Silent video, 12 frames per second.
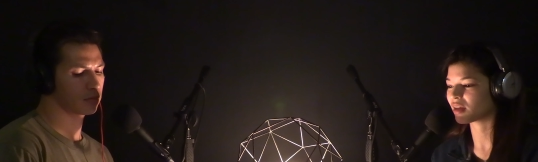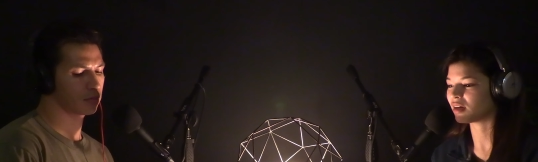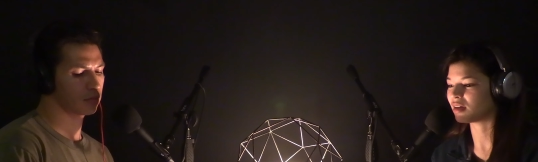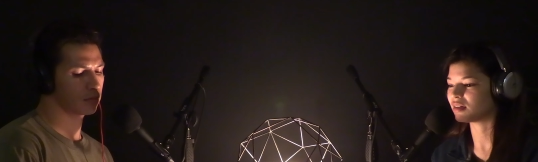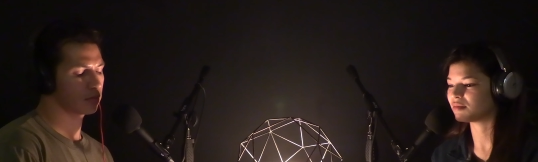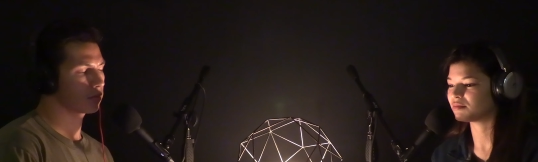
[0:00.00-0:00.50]

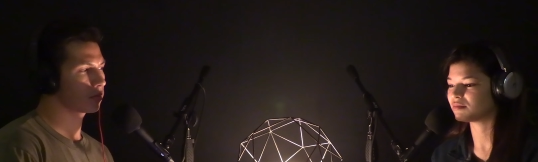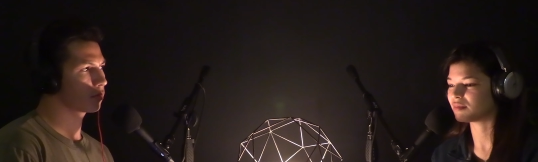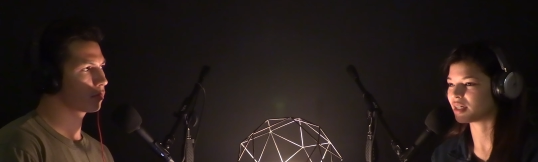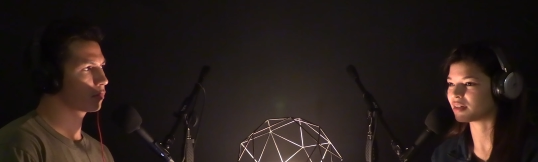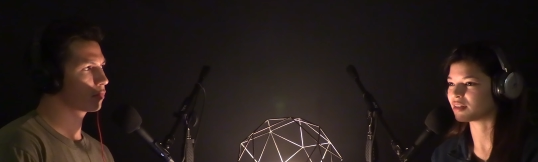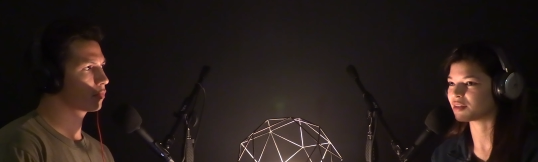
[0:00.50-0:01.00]
Speaker 1: um
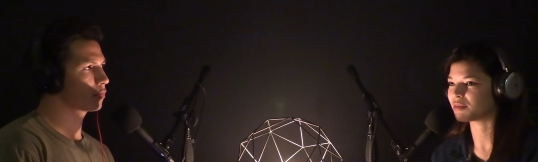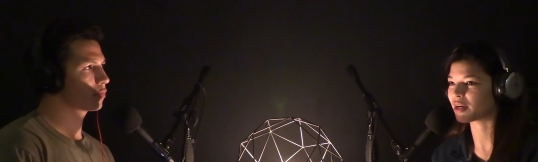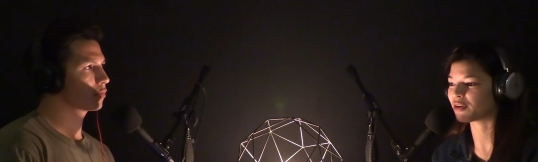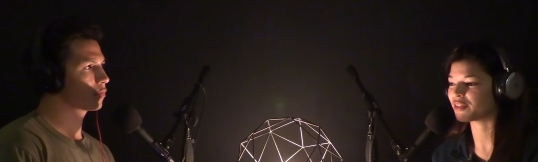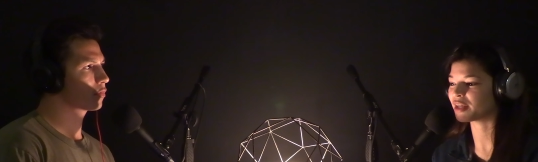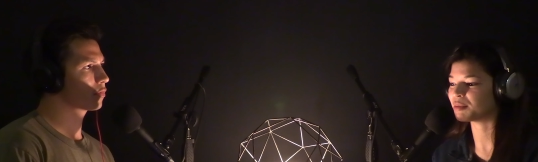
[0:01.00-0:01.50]
i don't know i
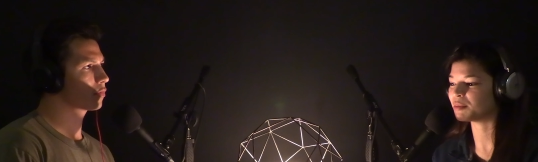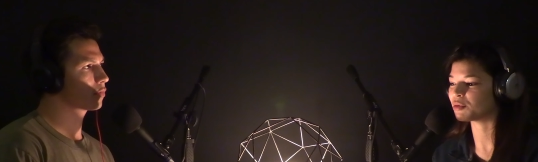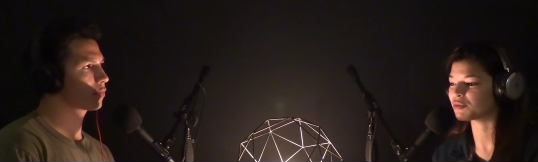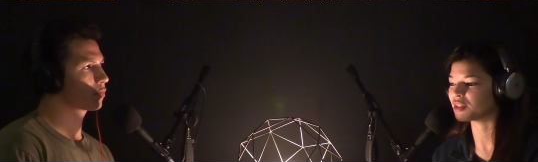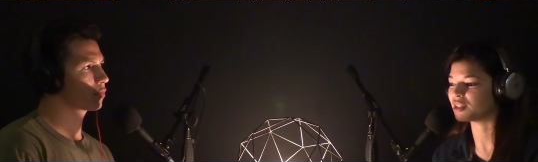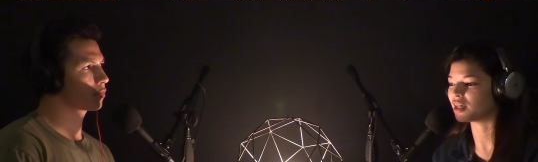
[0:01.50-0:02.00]
don't think
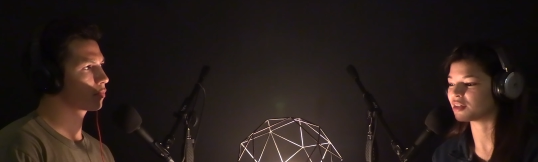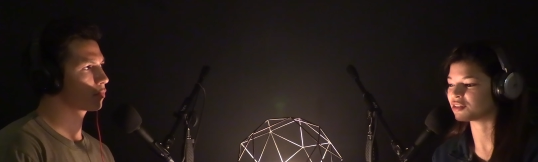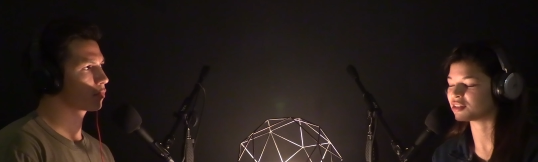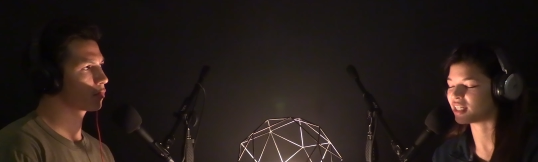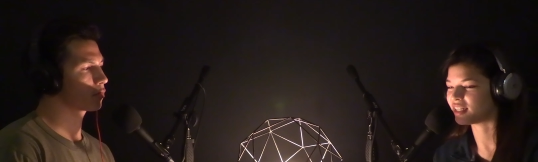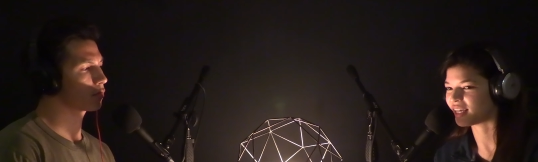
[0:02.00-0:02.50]
people really
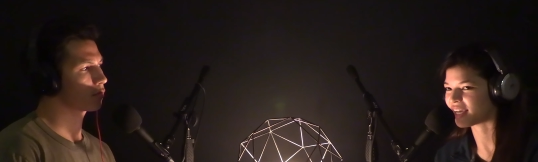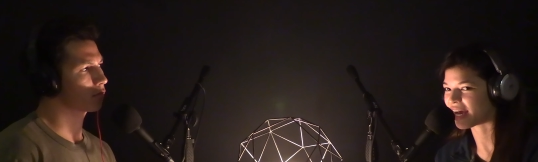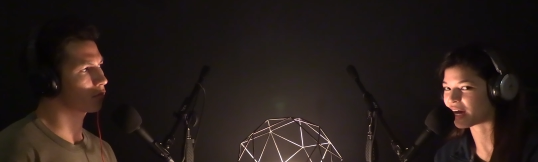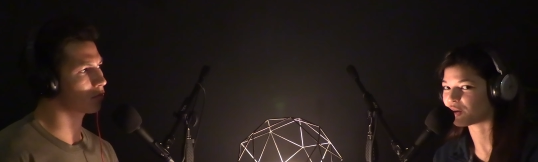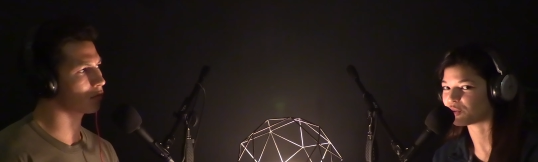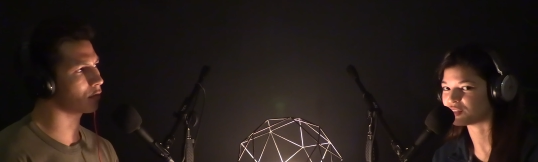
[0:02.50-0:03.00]
understand like
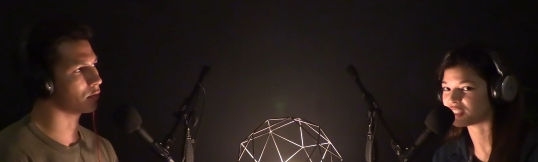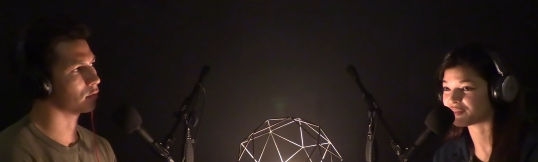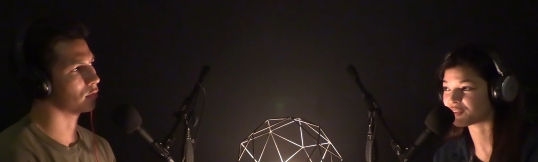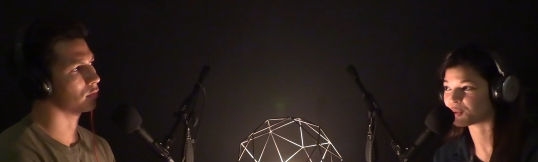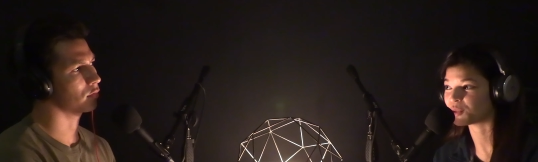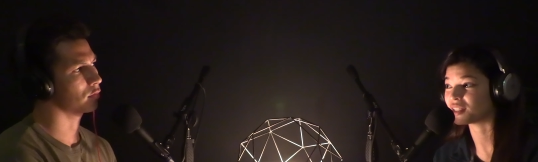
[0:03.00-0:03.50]
how
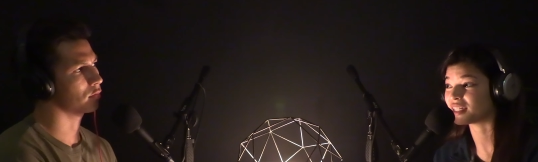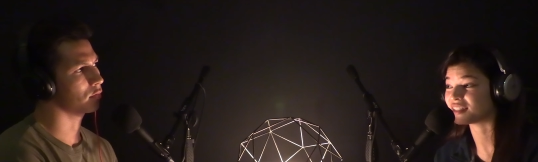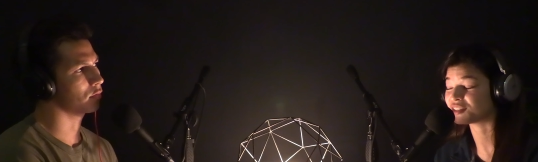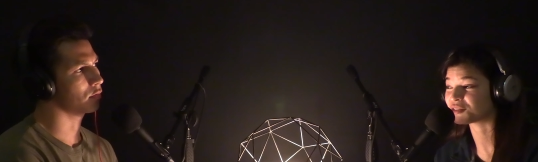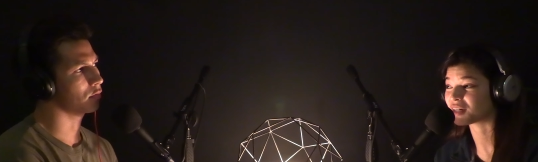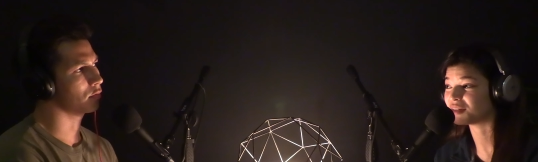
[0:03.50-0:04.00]
difficult it
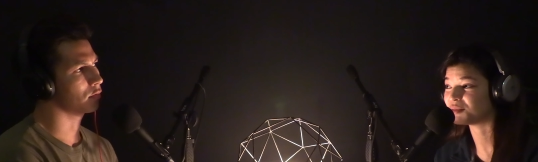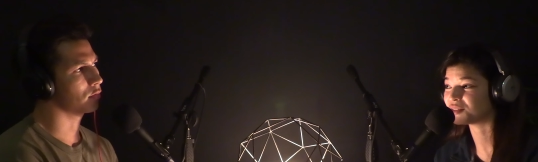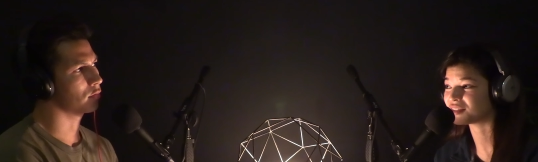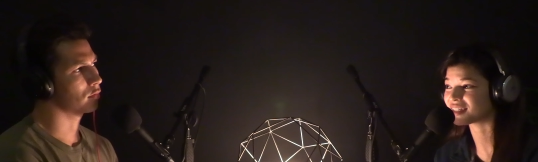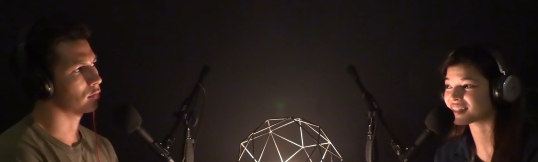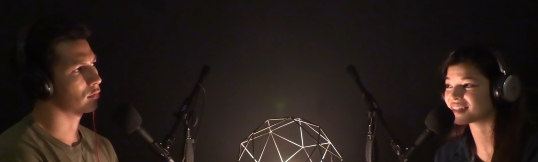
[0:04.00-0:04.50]
is to write
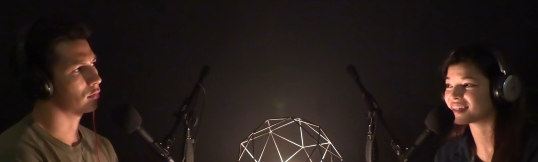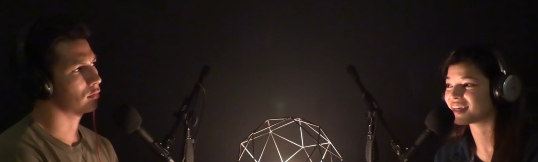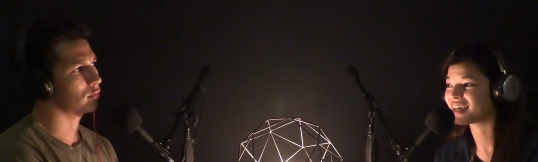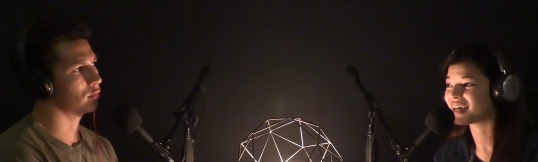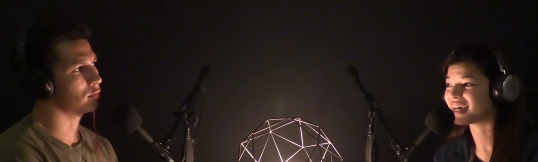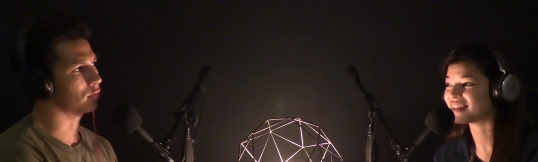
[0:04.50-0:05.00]
music
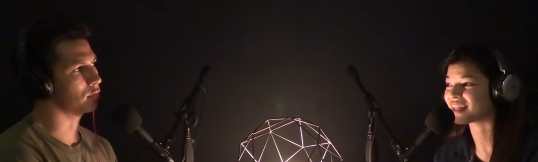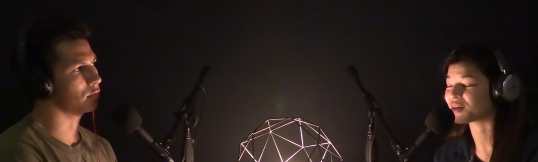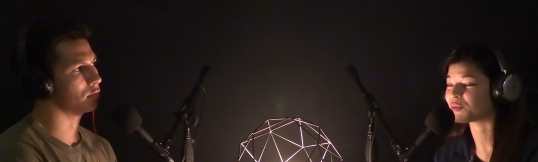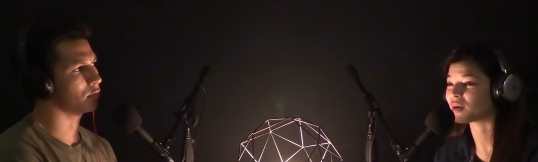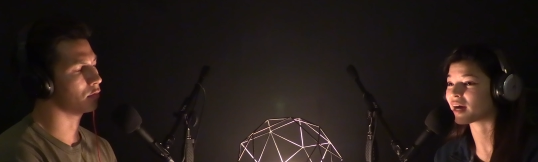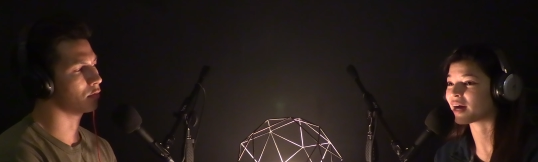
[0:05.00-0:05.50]
mm-hmm. and like
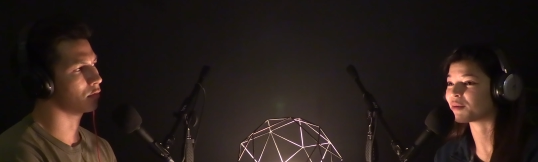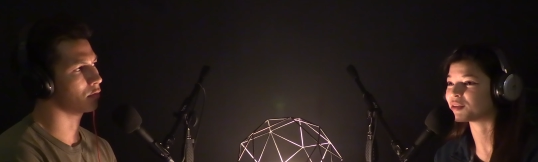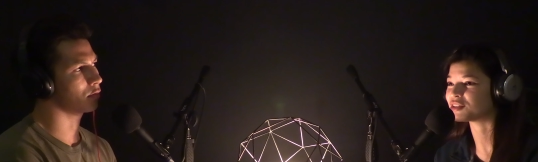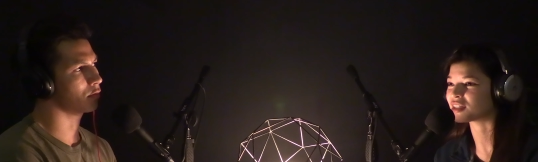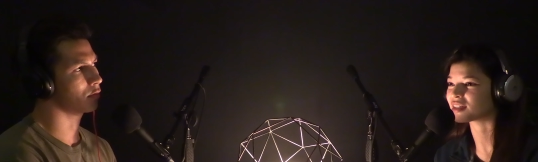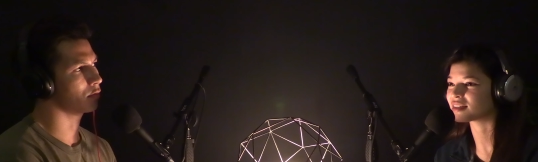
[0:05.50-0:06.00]
mm-hmm. what how
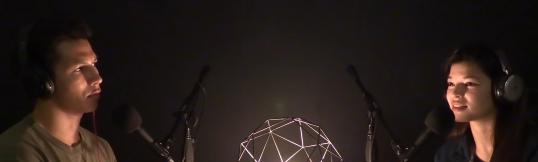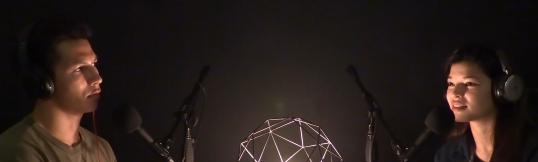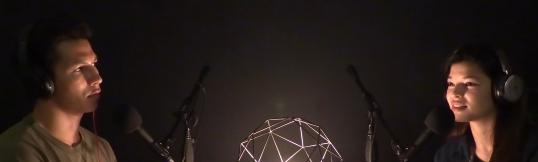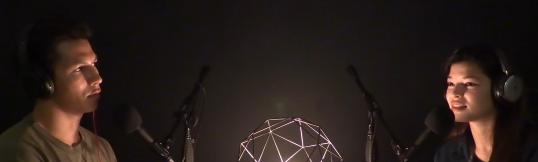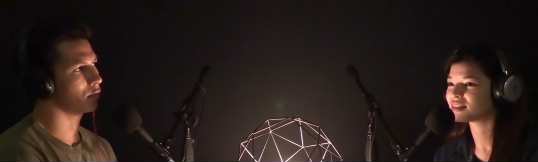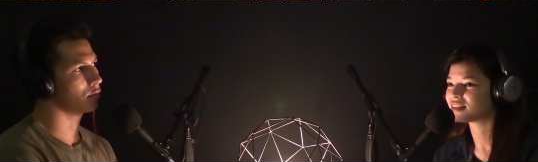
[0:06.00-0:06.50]
much like
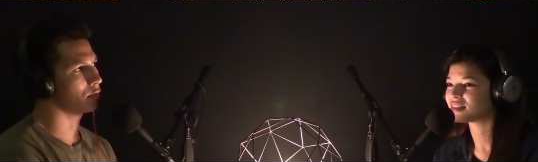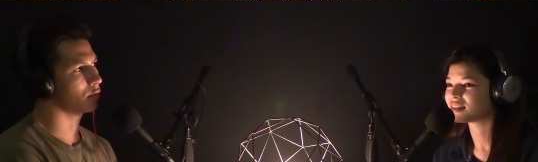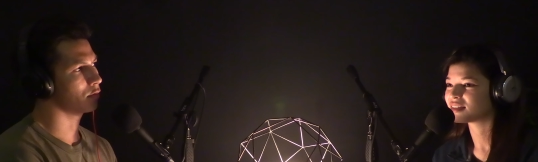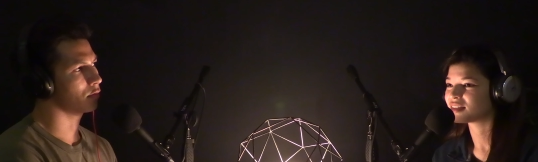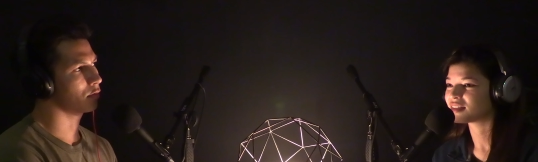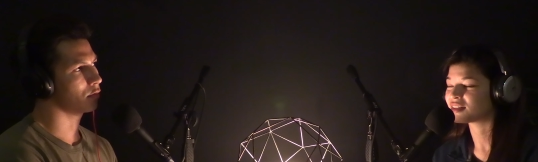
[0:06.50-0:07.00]

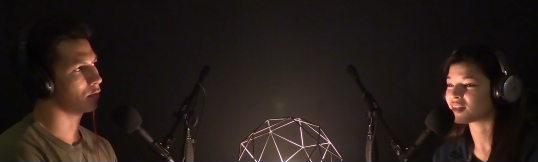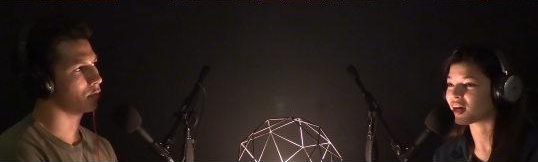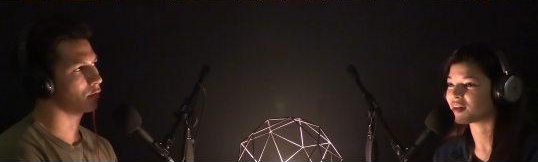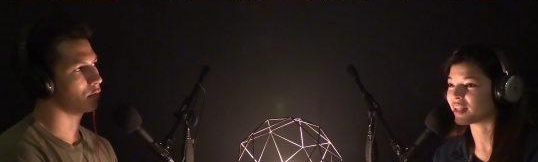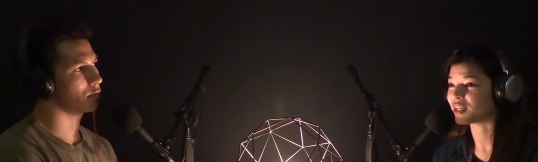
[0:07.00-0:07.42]
thought